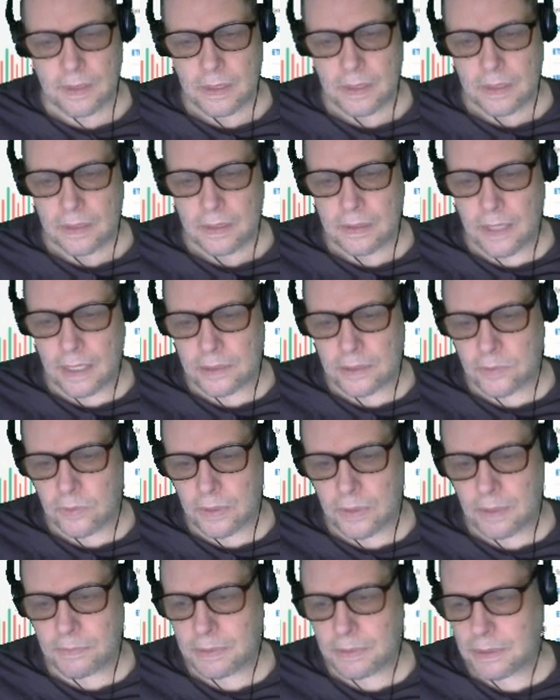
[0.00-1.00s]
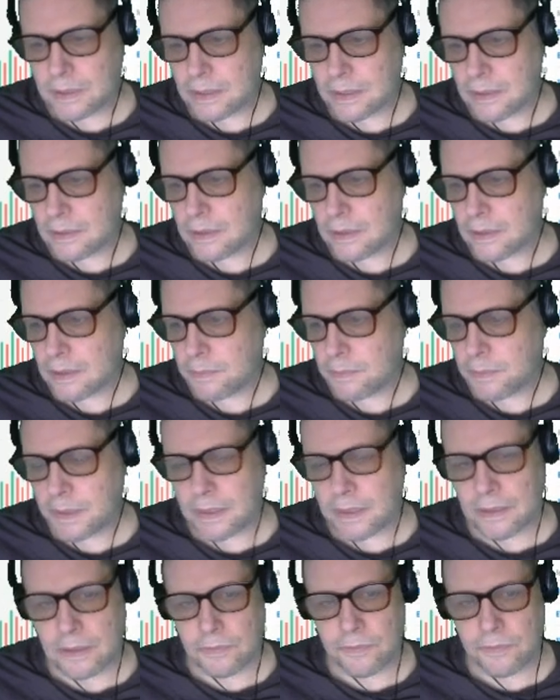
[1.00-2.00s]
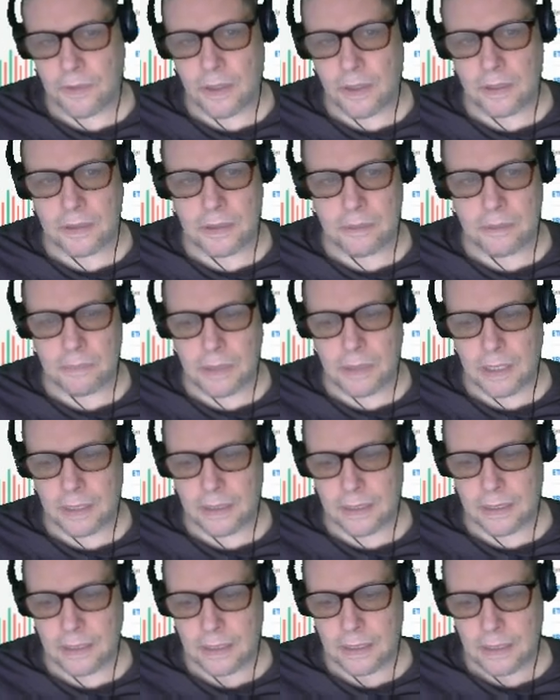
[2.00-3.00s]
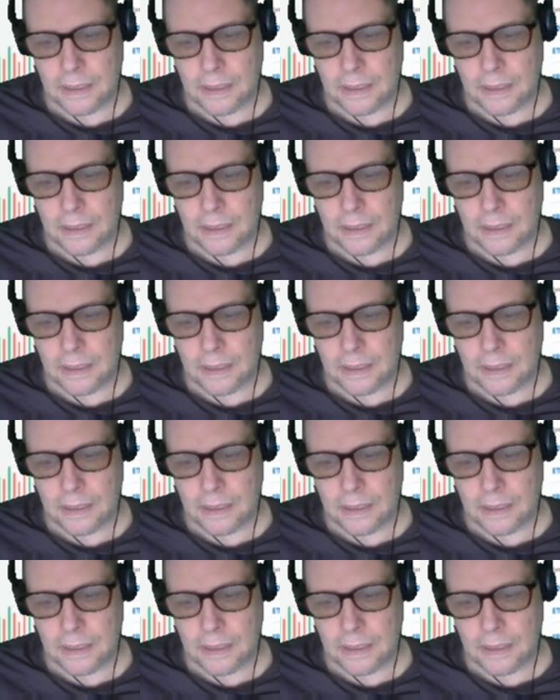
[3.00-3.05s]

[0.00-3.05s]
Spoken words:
That's when I'm anticipating the fall in the market.